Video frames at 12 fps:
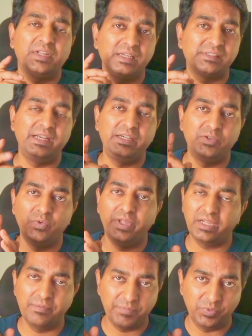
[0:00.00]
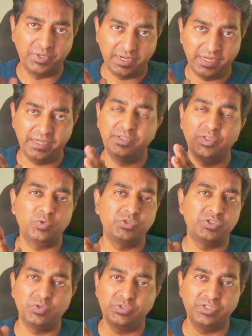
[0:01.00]
assigned to a computer, right?
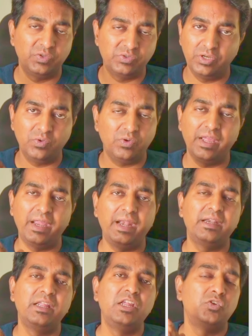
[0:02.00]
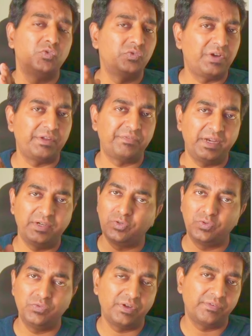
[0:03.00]
0000 and
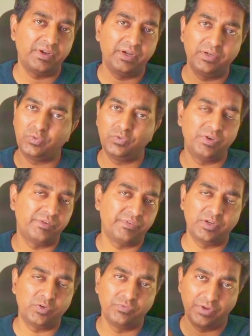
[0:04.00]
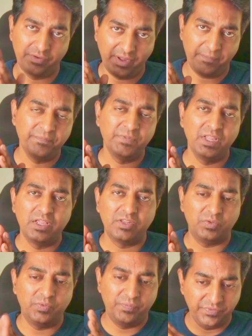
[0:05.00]
255.255.255.255.
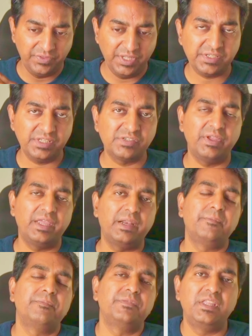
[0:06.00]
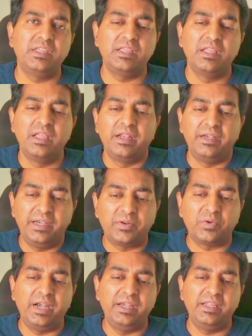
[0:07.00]
So this is where the
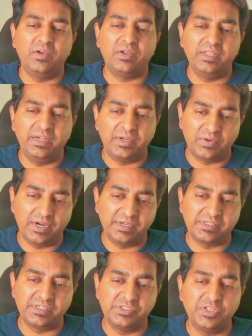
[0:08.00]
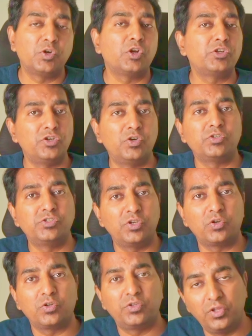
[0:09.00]
network ID or the network address
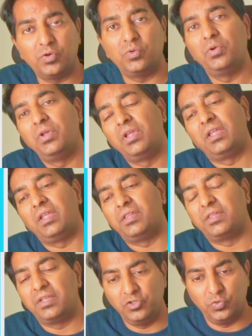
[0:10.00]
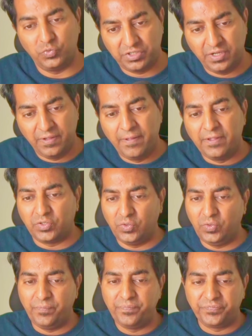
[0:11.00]
0.0.0.0 is used.
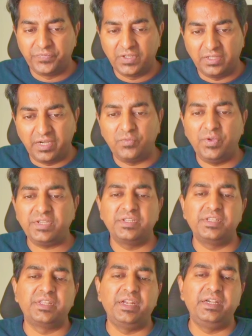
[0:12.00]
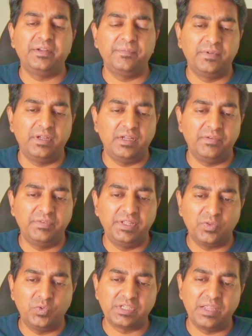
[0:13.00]
So the request is sent with the
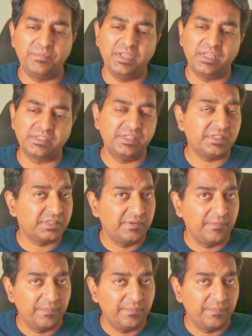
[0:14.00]
source IP as this,